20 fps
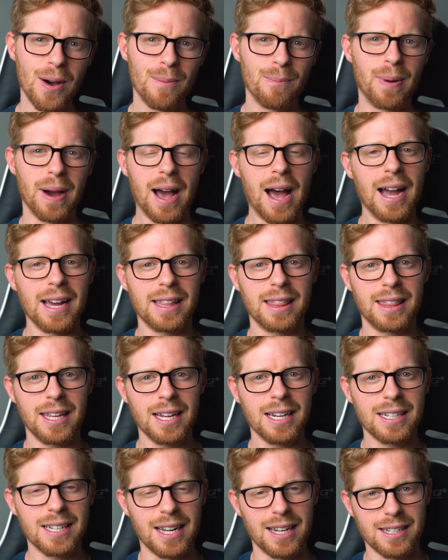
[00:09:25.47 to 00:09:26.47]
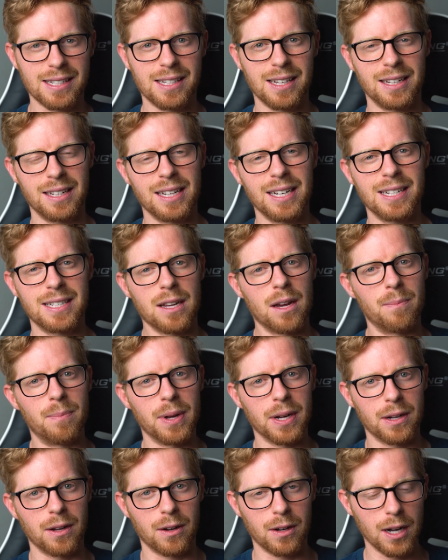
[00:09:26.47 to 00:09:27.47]
But I think Tesla needs a
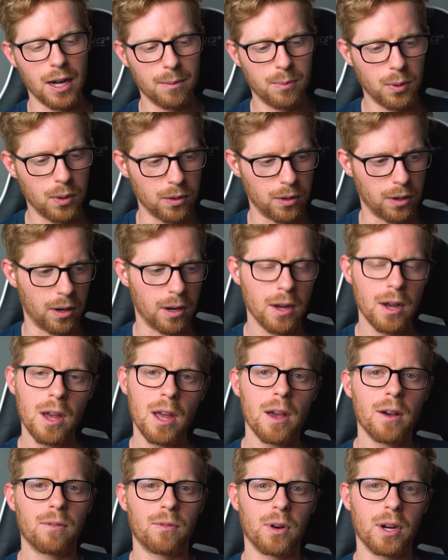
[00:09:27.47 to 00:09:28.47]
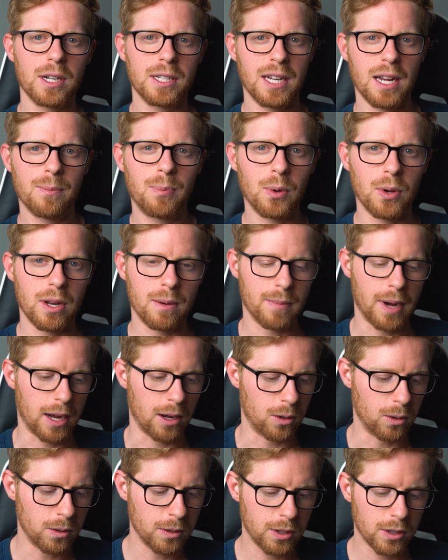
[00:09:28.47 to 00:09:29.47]
bigger cup holder. For example, in my
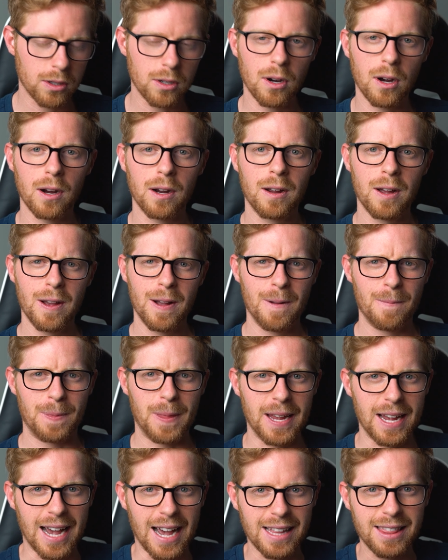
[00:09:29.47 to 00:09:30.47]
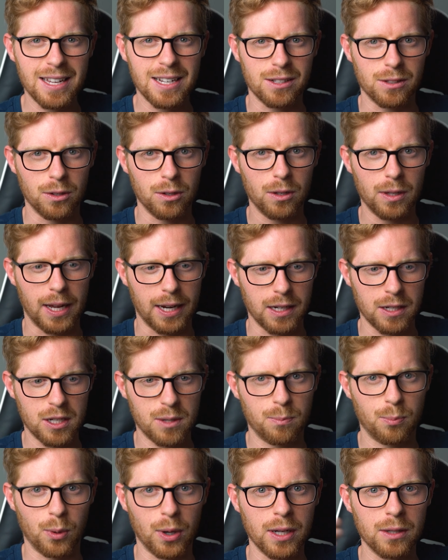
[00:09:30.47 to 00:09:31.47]
older car, they had these little like
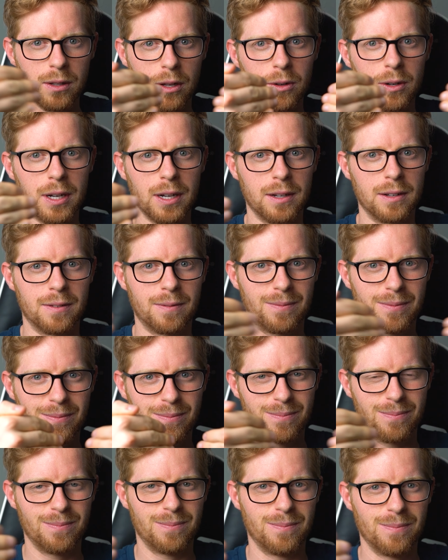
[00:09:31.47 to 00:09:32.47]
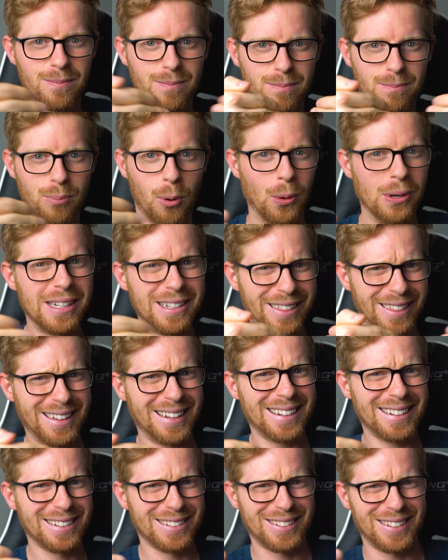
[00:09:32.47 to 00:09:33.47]
spring-loaded pointy
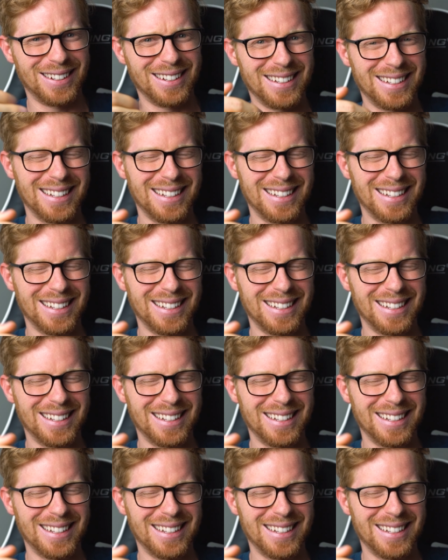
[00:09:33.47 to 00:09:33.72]
things,